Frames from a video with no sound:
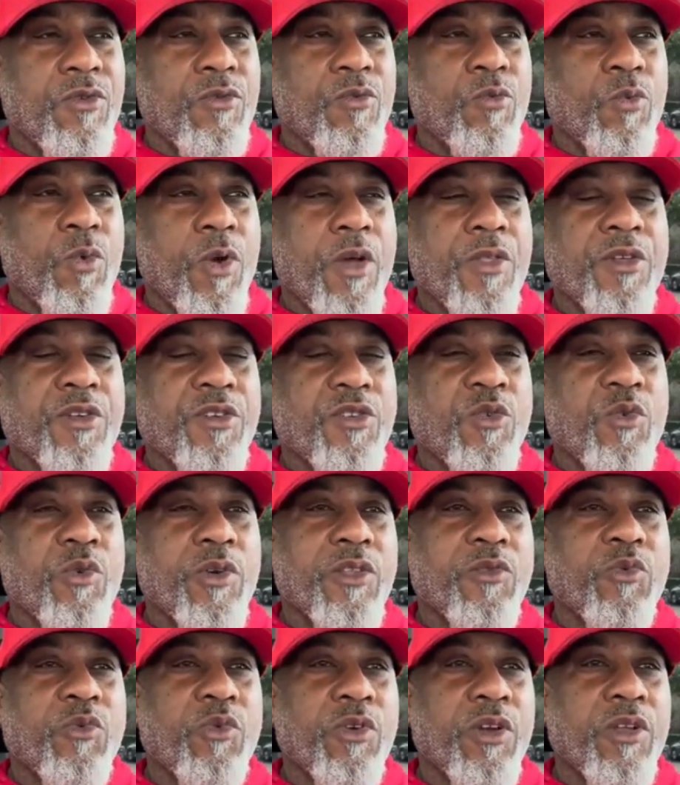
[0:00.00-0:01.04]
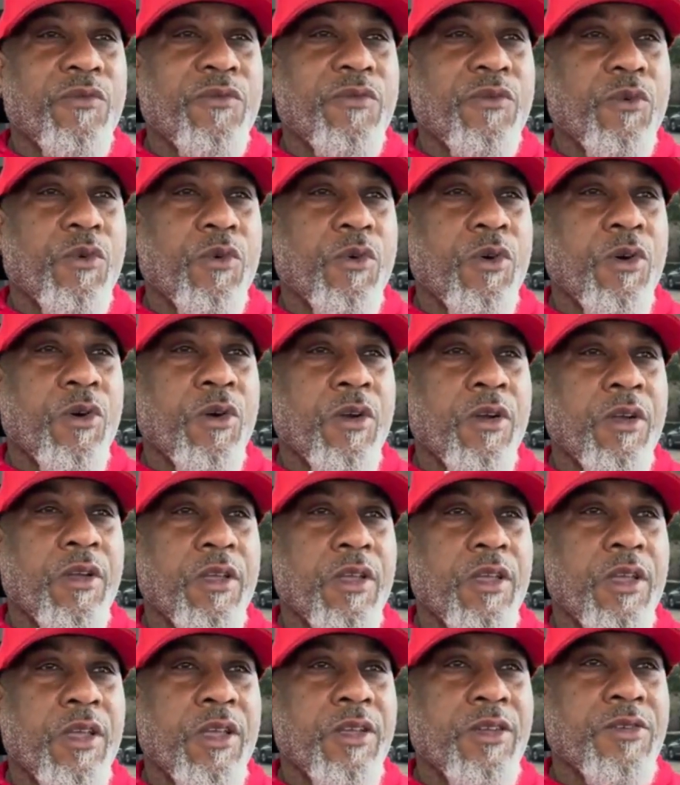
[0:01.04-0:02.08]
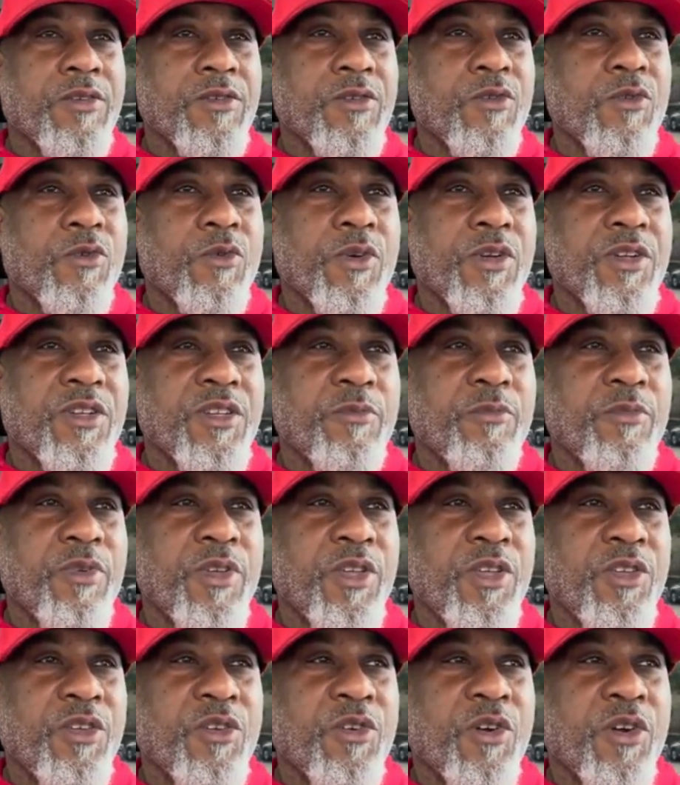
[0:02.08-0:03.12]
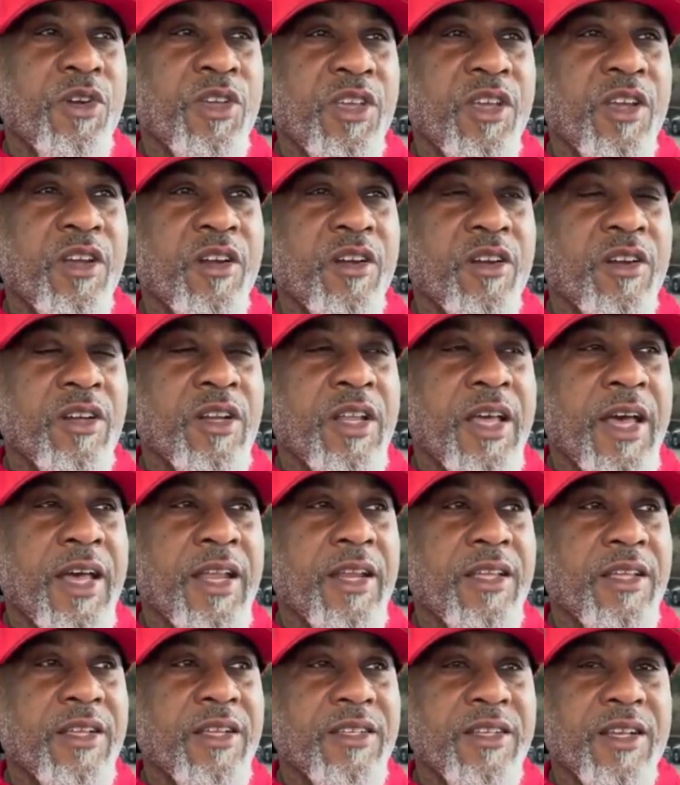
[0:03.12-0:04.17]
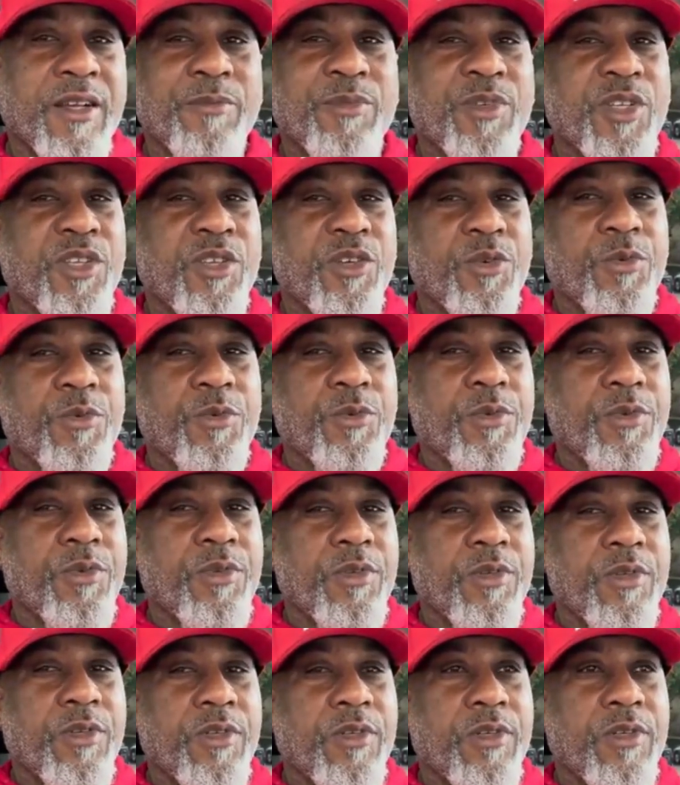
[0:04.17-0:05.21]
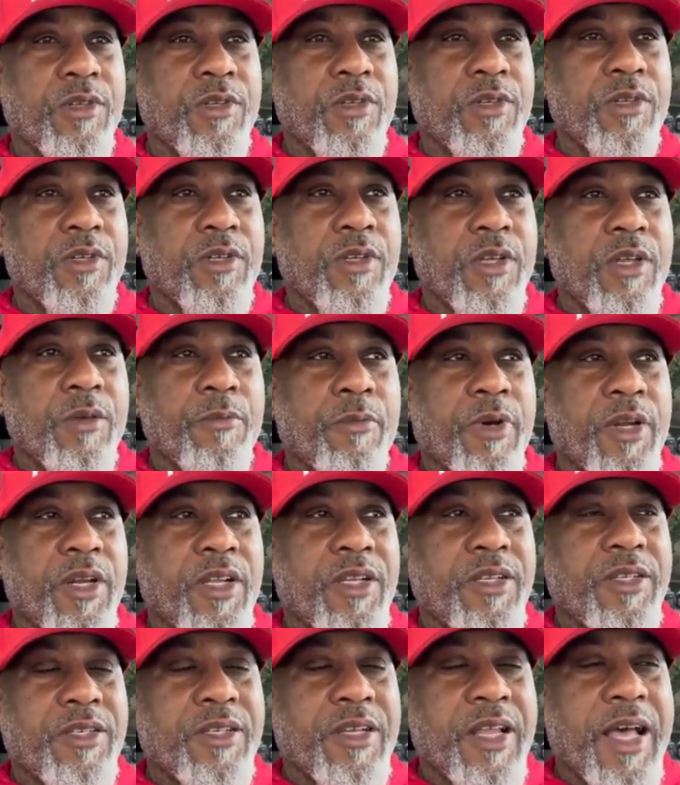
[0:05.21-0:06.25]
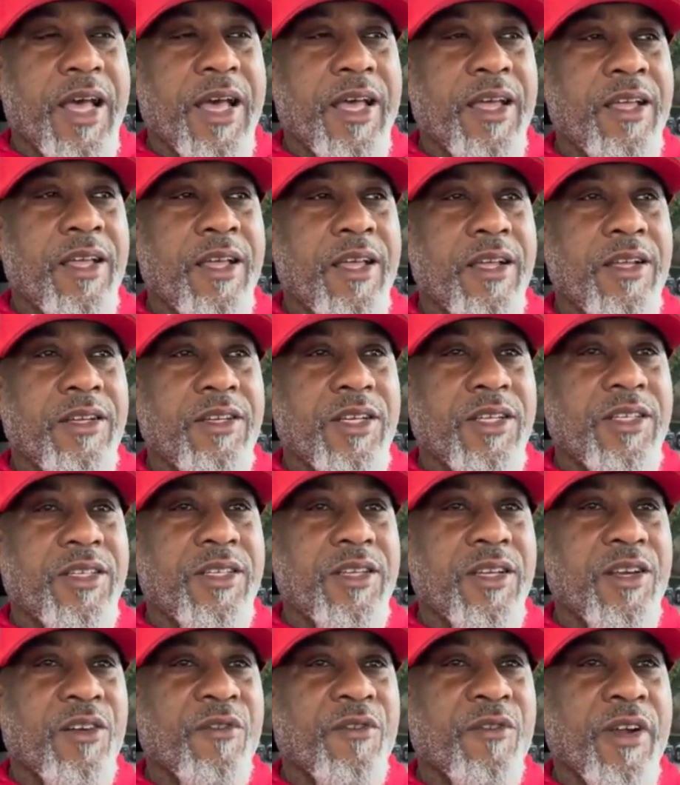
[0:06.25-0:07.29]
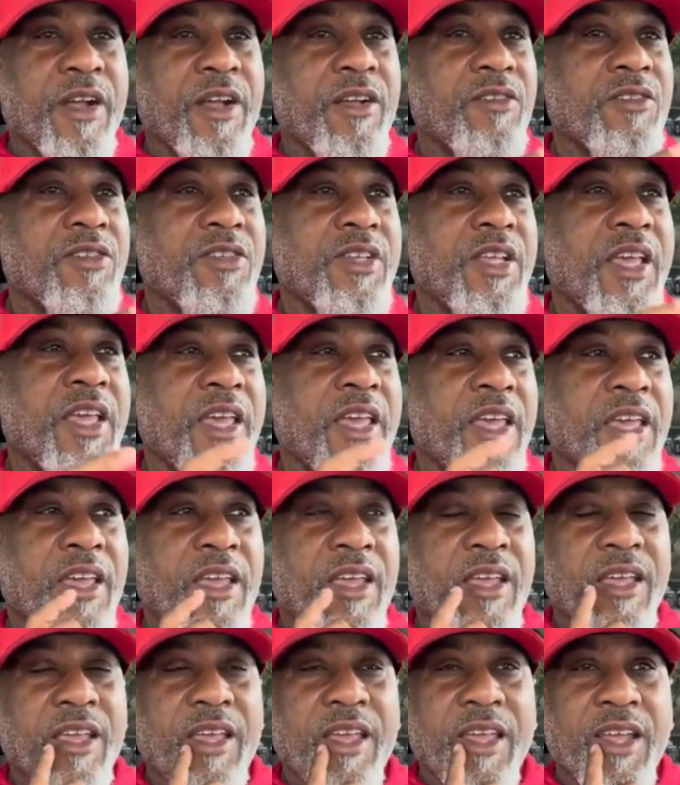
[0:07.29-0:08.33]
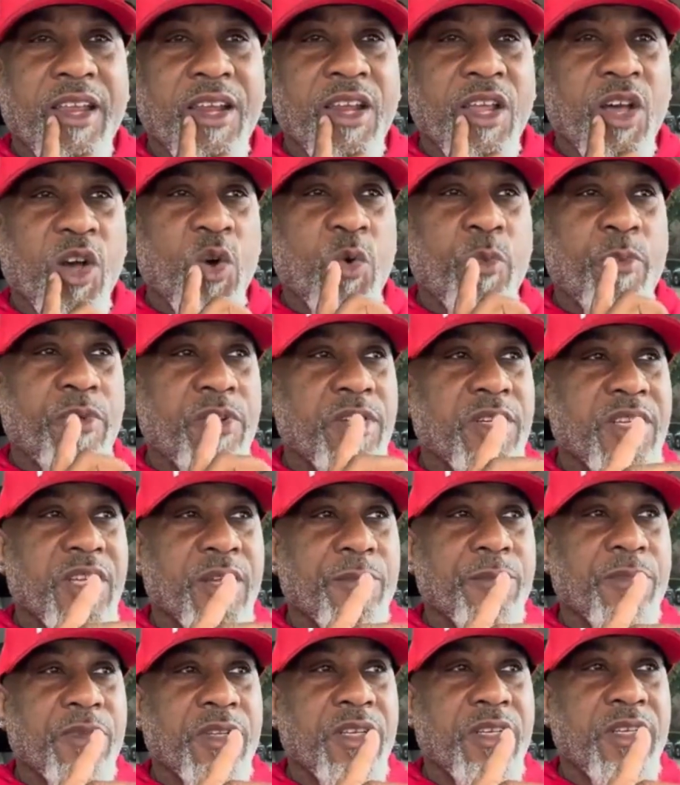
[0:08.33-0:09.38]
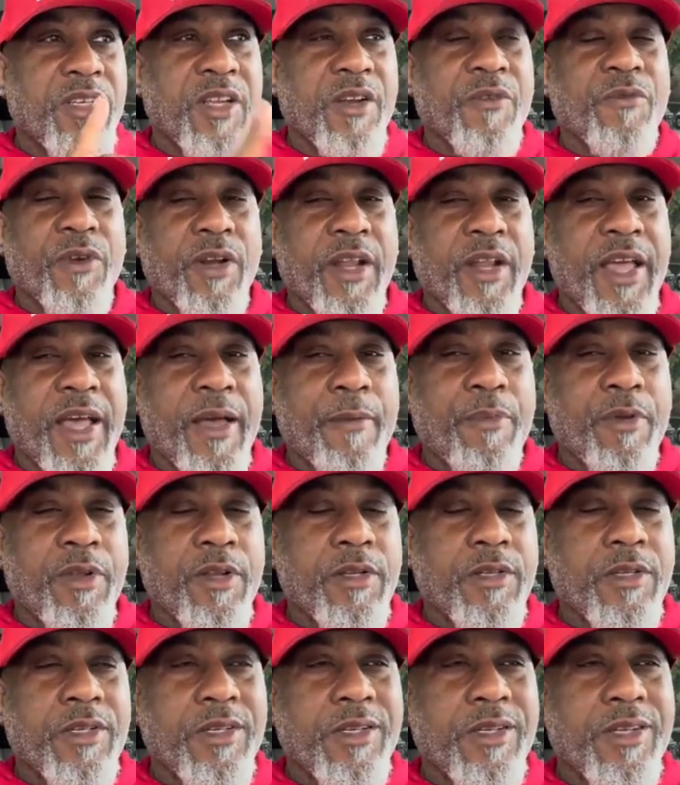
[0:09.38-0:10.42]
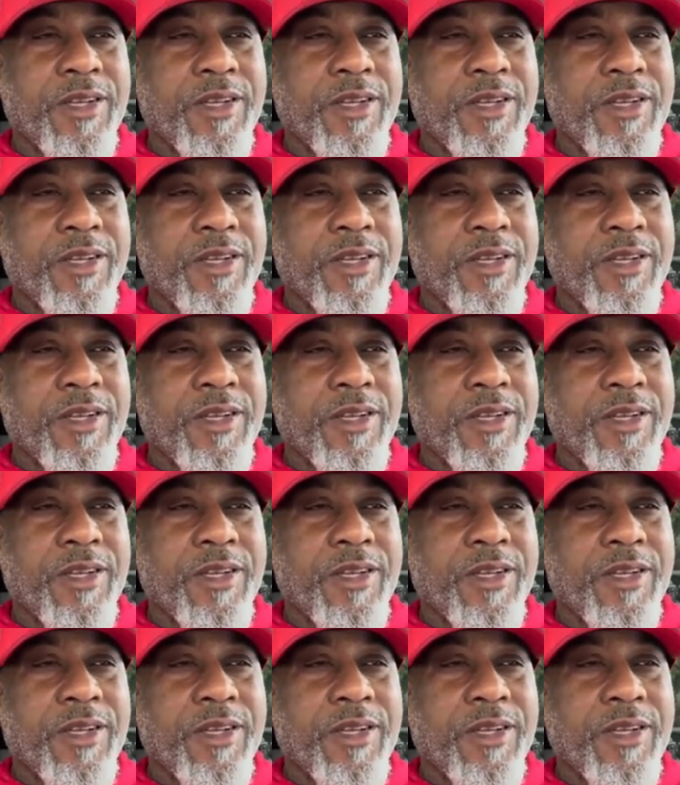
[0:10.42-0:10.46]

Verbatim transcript: Whether 2024 is going to be your year or not is up to you. But it's not just sitting around saying it and hoping something different happens.